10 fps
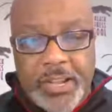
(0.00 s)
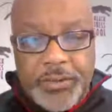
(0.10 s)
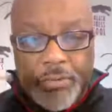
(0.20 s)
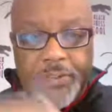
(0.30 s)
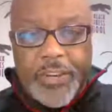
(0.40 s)
I
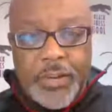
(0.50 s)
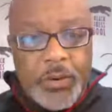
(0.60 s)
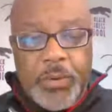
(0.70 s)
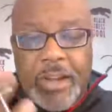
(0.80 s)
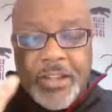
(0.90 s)
do a
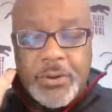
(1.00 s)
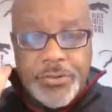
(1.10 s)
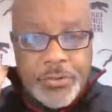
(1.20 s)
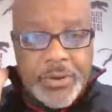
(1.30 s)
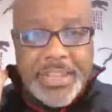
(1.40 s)
video where I go
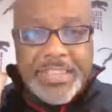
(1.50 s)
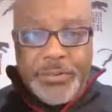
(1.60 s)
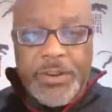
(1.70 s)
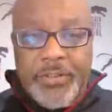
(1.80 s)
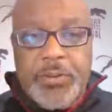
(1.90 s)
through and I
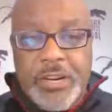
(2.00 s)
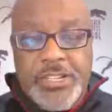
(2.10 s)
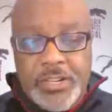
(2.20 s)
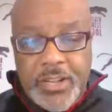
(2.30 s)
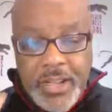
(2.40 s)
answer every
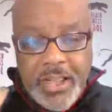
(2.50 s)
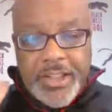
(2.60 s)
question.